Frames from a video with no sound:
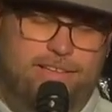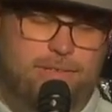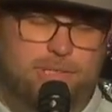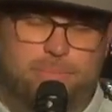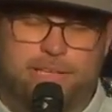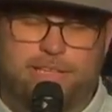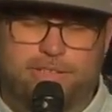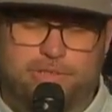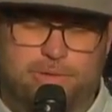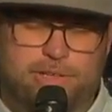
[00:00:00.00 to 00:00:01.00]
you're
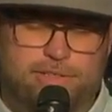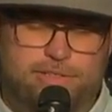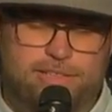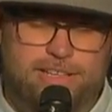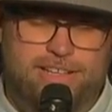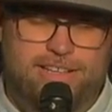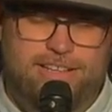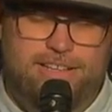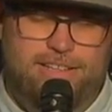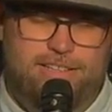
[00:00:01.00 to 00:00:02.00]
speaking to us.
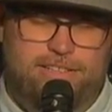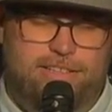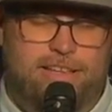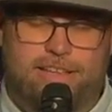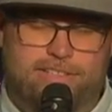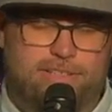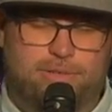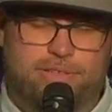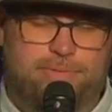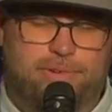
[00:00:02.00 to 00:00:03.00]
Today is
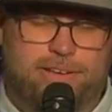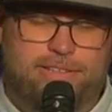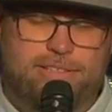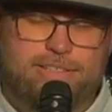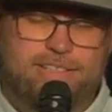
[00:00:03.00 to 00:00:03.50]
no different.